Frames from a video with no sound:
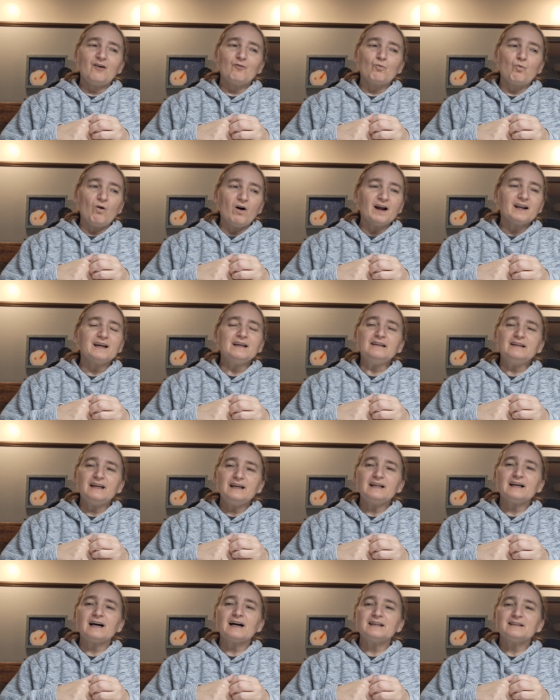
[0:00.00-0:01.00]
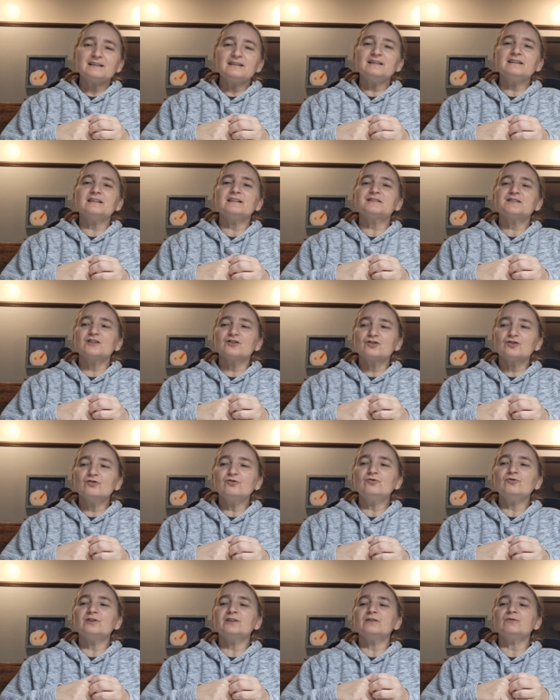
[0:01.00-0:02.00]
what a neat idea to
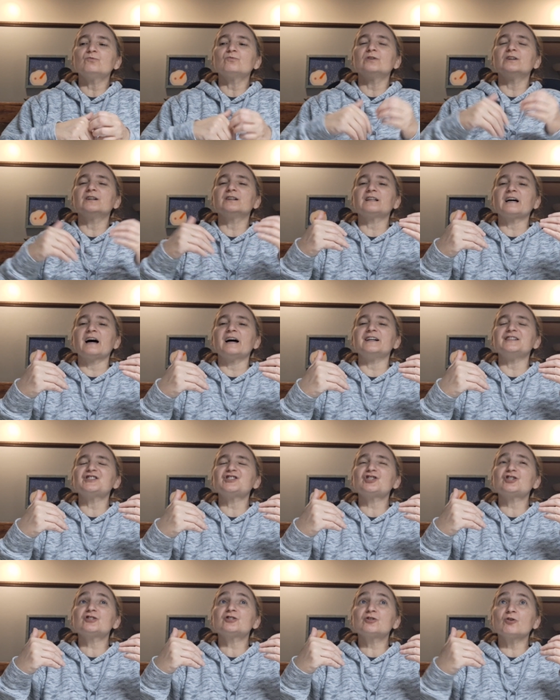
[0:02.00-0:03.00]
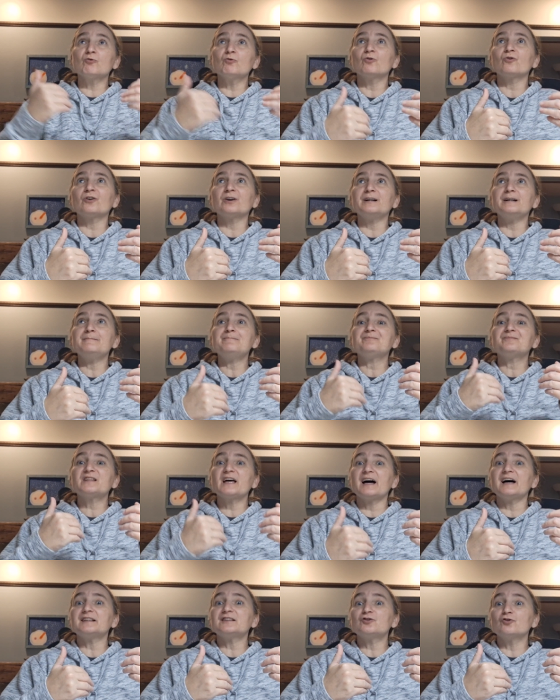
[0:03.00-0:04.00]
do it with a story
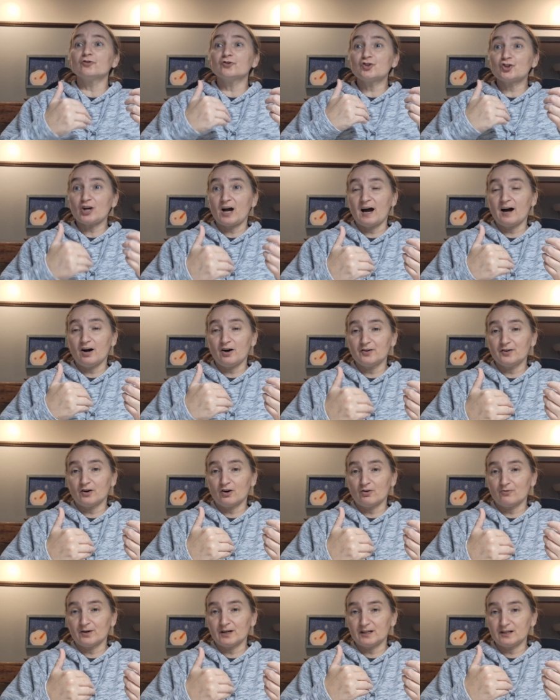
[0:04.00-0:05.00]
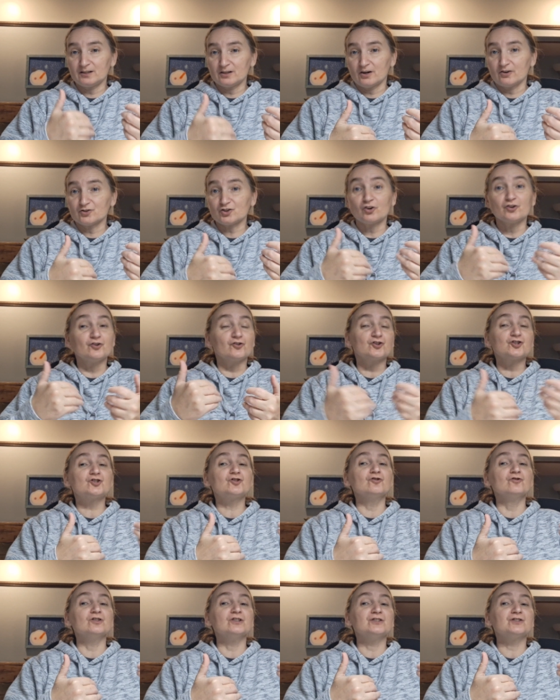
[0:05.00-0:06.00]
that your child already knows or your
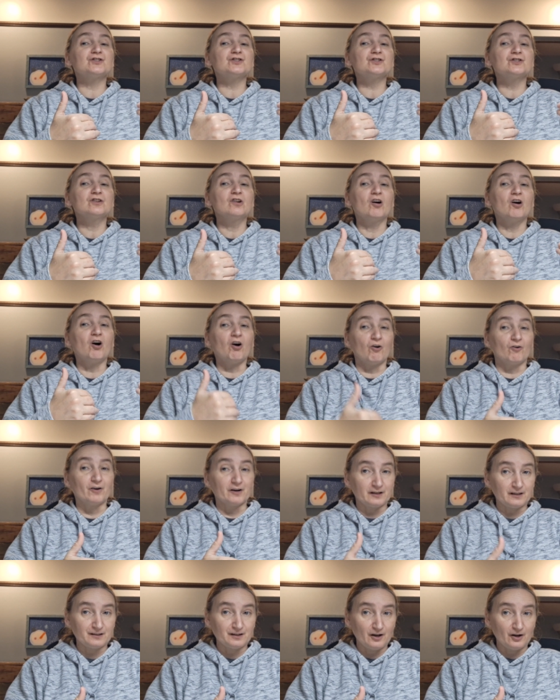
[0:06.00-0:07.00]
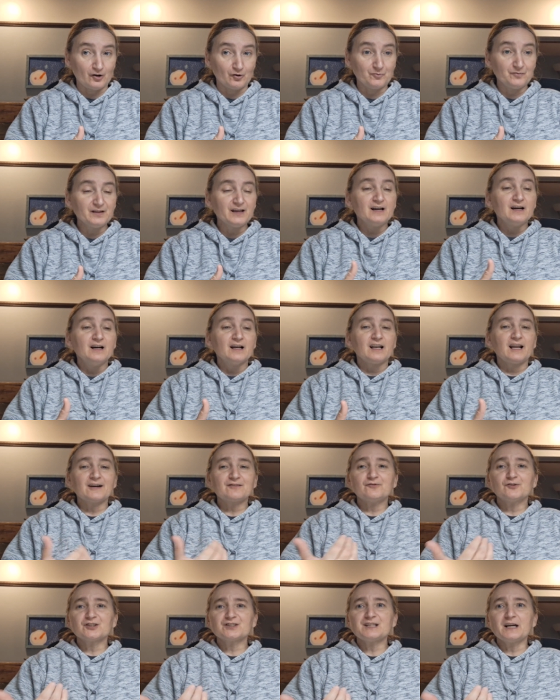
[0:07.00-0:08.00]
students already know.
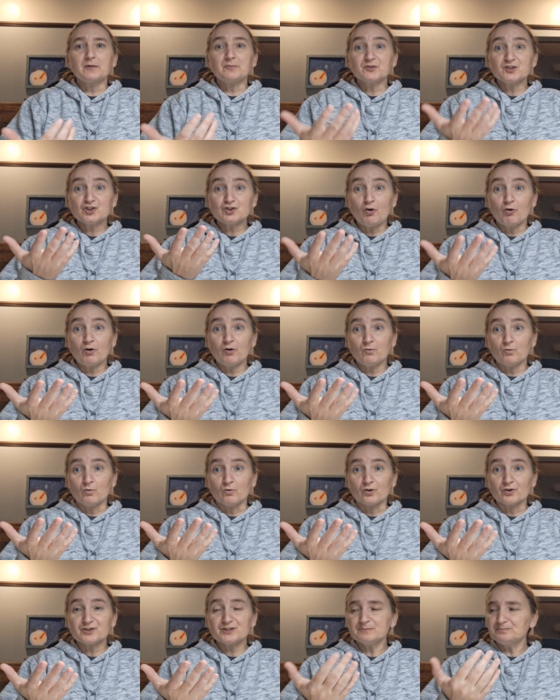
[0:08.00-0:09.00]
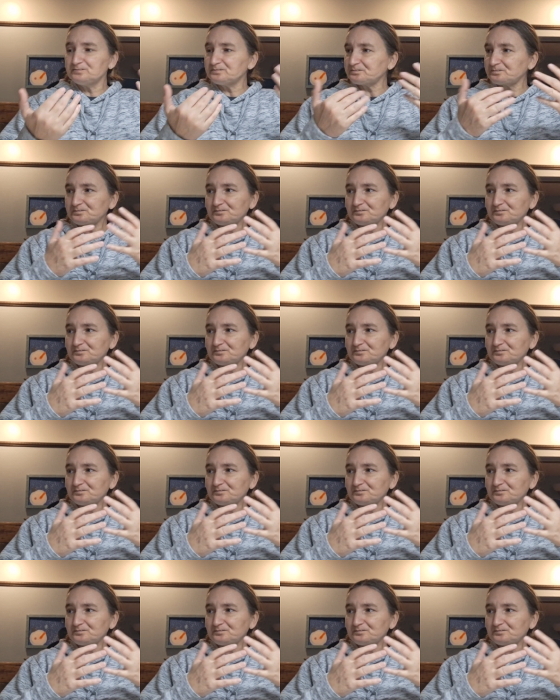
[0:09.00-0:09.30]
Like, for example, Star Wars.